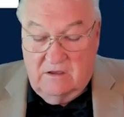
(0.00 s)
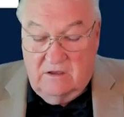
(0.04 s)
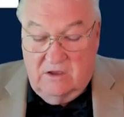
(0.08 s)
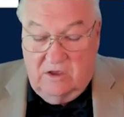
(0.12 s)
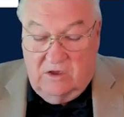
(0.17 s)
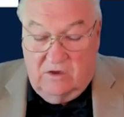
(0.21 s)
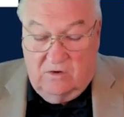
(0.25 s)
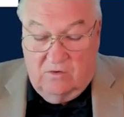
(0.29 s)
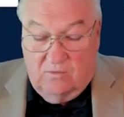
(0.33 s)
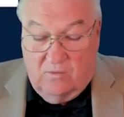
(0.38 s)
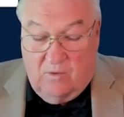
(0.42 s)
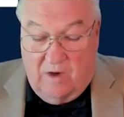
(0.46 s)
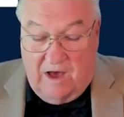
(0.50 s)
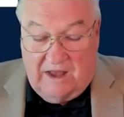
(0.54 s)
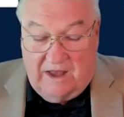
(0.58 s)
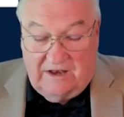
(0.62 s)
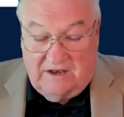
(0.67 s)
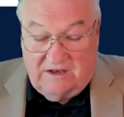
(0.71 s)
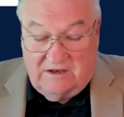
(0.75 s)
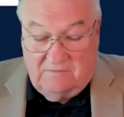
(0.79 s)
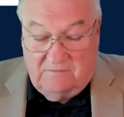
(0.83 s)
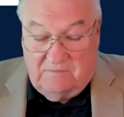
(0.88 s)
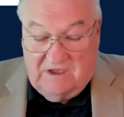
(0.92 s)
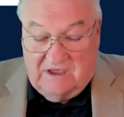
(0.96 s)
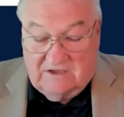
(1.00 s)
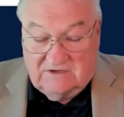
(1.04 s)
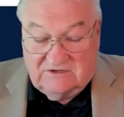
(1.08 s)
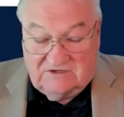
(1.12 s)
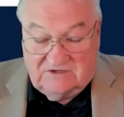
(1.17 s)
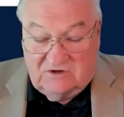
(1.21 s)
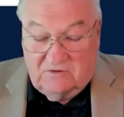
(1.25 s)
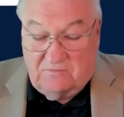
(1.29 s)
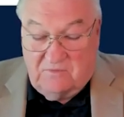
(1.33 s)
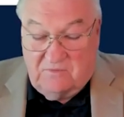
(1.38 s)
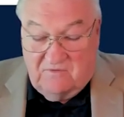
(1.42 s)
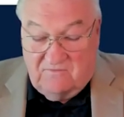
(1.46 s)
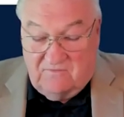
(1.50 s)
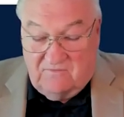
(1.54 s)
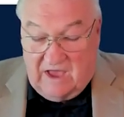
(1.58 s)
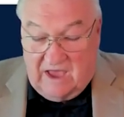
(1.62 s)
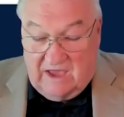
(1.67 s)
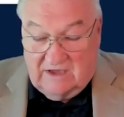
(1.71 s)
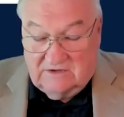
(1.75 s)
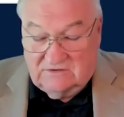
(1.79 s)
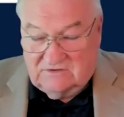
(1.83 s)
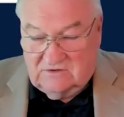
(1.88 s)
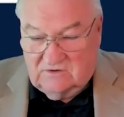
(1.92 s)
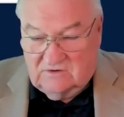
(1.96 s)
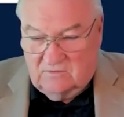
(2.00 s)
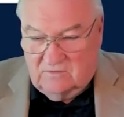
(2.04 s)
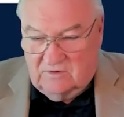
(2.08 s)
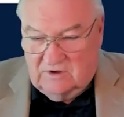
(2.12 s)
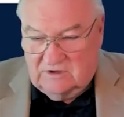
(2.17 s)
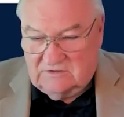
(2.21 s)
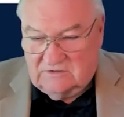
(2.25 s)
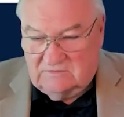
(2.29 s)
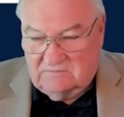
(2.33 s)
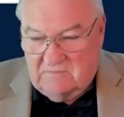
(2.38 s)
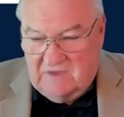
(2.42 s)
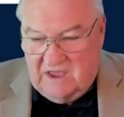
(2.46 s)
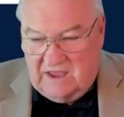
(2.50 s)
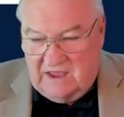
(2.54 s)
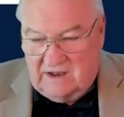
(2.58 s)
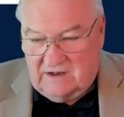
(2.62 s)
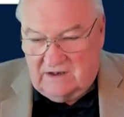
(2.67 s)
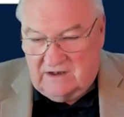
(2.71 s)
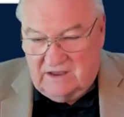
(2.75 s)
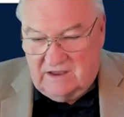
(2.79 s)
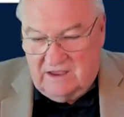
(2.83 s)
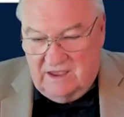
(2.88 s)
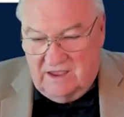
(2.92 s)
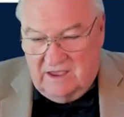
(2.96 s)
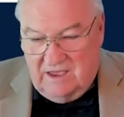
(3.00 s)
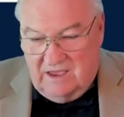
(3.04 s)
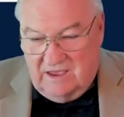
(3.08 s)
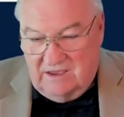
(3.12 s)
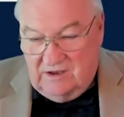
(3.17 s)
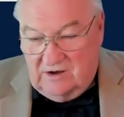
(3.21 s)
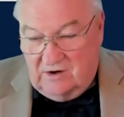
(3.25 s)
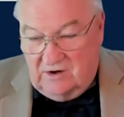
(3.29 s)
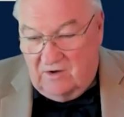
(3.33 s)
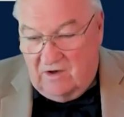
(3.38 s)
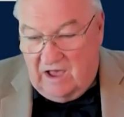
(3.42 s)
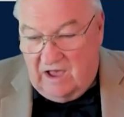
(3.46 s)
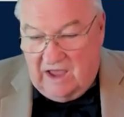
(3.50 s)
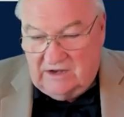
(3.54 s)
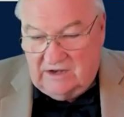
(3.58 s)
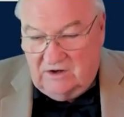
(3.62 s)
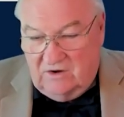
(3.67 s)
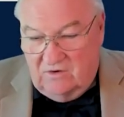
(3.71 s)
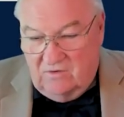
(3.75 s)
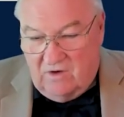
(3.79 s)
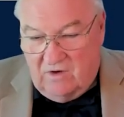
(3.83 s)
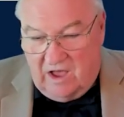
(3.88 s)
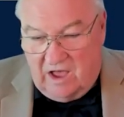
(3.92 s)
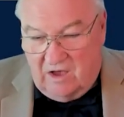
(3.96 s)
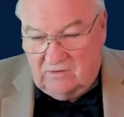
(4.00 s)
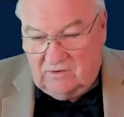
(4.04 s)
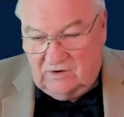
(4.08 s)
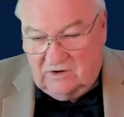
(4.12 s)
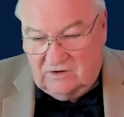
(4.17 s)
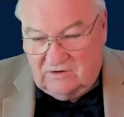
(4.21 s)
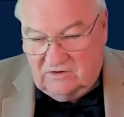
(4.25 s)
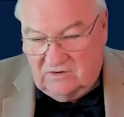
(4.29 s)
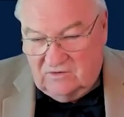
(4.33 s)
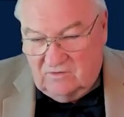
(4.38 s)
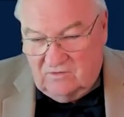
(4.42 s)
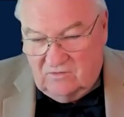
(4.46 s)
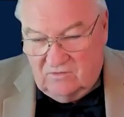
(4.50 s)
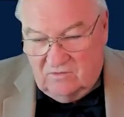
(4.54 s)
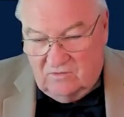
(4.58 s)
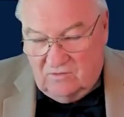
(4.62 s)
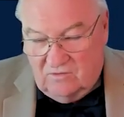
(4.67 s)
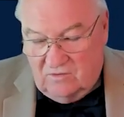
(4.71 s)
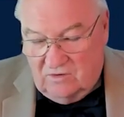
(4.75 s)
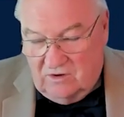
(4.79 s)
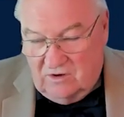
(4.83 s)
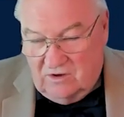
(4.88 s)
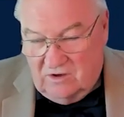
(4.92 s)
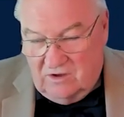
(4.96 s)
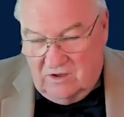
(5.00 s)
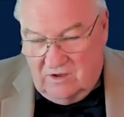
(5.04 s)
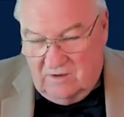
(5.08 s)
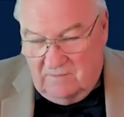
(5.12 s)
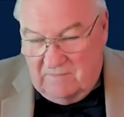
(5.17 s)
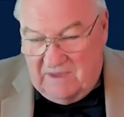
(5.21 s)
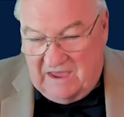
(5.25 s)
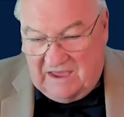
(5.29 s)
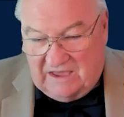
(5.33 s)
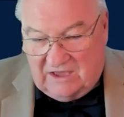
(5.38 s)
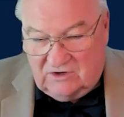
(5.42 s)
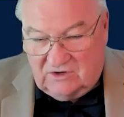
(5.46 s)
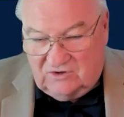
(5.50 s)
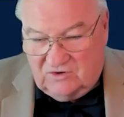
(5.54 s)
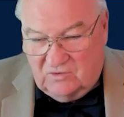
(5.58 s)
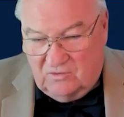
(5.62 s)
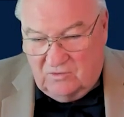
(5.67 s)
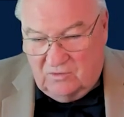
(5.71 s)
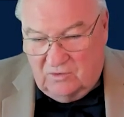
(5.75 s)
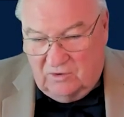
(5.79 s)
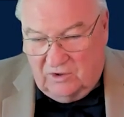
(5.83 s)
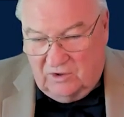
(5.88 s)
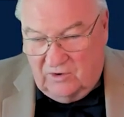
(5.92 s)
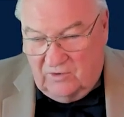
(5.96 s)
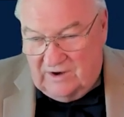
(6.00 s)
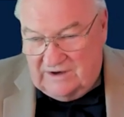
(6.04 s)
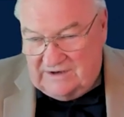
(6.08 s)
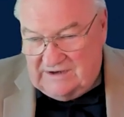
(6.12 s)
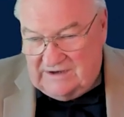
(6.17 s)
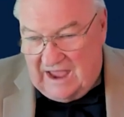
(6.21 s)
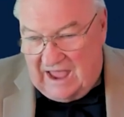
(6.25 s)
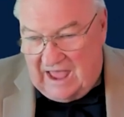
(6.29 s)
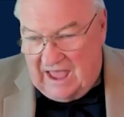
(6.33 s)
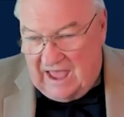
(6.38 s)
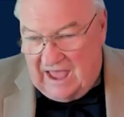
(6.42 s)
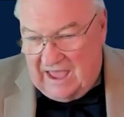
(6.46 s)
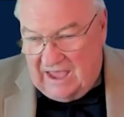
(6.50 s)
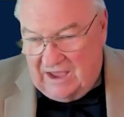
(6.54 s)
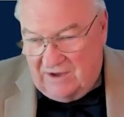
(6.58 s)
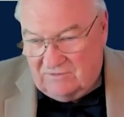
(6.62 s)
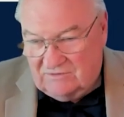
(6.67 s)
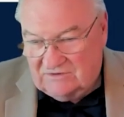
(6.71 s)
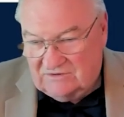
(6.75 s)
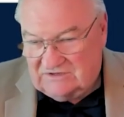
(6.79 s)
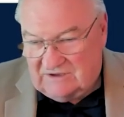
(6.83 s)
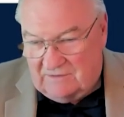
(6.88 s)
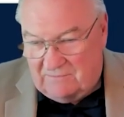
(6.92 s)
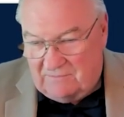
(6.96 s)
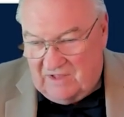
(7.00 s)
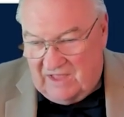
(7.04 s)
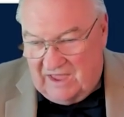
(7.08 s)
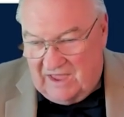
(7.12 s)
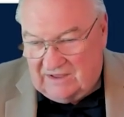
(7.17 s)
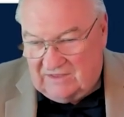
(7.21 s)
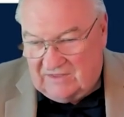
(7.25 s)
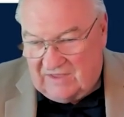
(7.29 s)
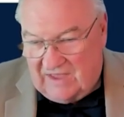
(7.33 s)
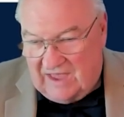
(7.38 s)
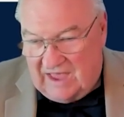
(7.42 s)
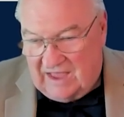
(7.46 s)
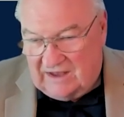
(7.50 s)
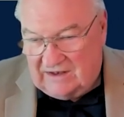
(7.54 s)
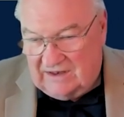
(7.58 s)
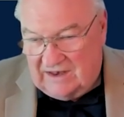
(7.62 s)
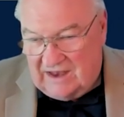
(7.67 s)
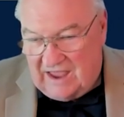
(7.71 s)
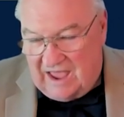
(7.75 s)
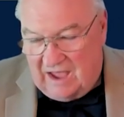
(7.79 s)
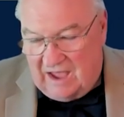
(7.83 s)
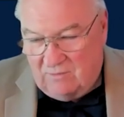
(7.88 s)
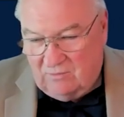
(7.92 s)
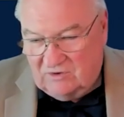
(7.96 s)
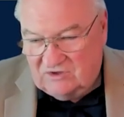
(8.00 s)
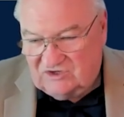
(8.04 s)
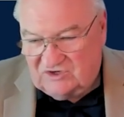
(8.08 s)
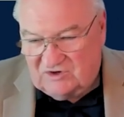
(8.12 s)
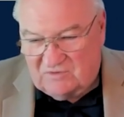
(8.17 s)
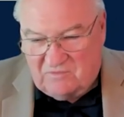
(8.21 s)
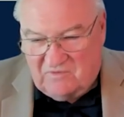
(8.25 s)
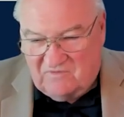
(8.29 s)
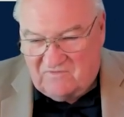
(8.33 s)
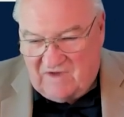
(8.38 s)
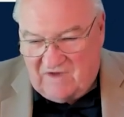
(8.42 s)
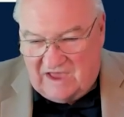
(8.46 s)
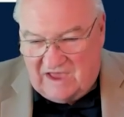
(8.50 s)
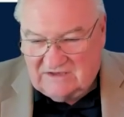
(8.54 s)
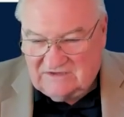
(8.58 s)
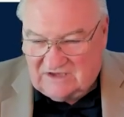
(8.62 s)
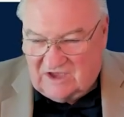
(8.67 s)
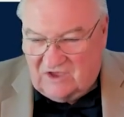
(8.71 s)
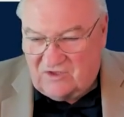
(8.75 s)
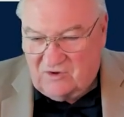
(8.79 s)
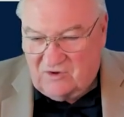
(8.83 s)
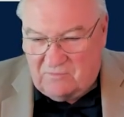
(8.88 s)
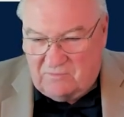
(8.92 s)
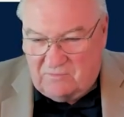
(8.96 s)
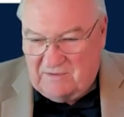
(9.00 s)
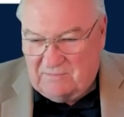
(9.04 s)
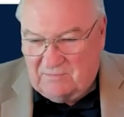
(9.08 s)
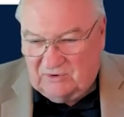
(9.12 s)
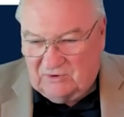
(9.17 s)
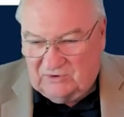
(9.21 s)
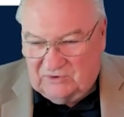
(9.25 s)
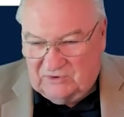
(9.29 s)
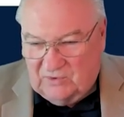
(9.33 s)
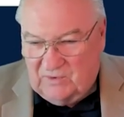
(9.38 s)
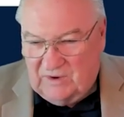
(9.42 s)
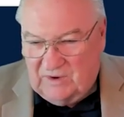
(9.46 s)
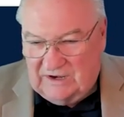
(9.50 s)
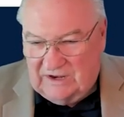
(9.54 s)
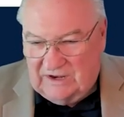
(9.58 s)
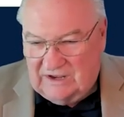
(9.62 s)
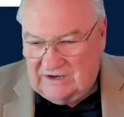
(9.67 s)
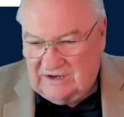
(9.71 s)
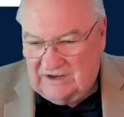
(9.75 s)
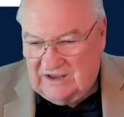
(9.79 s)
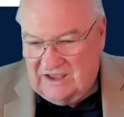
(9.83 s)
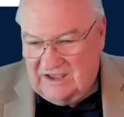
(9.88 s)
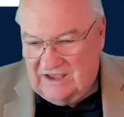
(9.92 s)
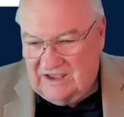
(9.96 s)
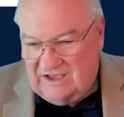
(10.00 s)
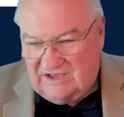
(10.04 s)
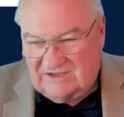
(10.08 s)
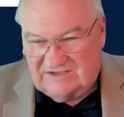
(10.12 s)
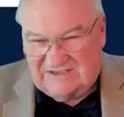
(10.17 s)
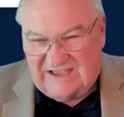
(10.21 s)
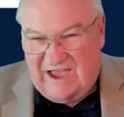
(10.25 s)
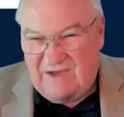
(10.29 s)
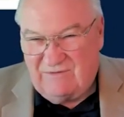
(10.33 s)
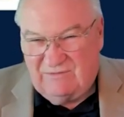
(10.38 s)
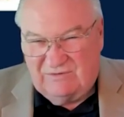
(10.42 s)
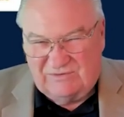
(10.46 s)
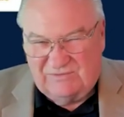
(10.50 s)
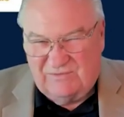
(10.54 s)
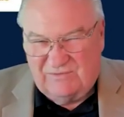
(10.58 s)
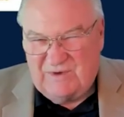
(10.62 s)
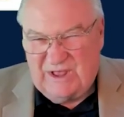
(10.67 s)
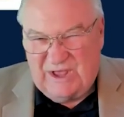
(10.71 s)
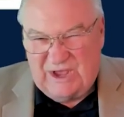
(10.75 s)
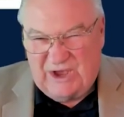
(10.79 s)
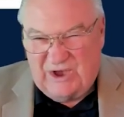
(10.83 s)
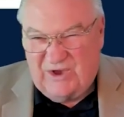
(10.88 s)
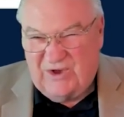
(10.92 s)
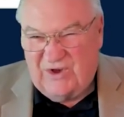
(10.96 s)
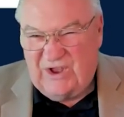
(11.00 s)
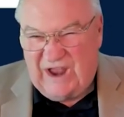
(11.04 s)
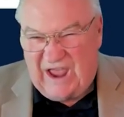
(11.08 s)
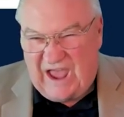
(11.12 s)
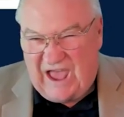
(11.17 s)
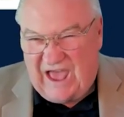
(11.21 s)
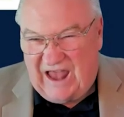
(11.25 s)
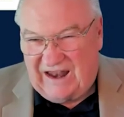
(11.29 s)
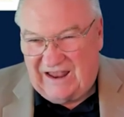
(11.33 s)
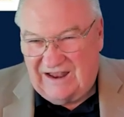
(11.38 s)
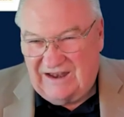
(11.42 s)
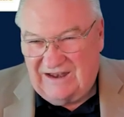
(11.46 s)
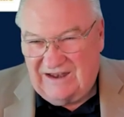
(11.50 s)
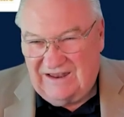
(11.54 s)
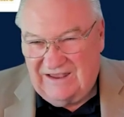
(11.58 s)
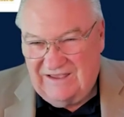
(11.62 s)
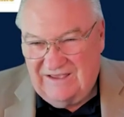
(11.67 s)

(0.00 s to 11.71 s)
you wanted to be a supervisor, which meant, I knew how to make a tool or a die or something like that, and I would supervise other people doing it because I was really good at it.